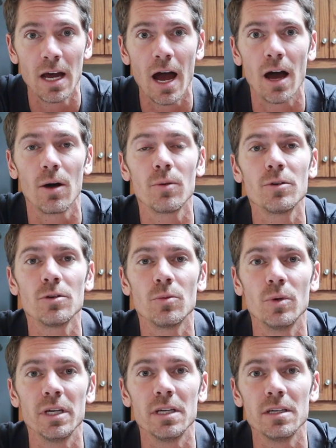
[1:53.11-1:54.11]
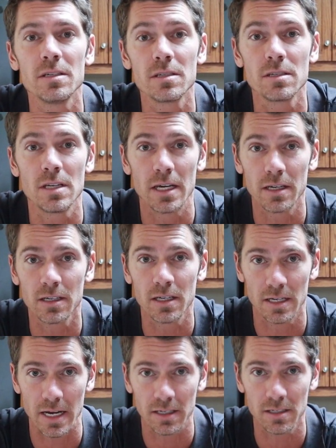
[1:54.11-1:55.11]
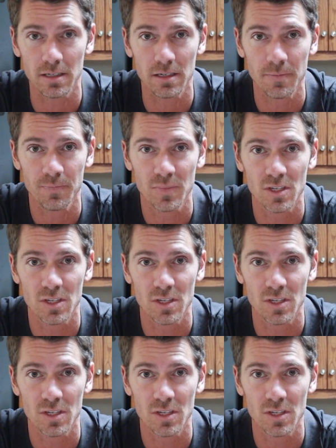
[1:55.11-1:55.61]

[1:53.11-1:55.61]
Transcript: how do we stay connected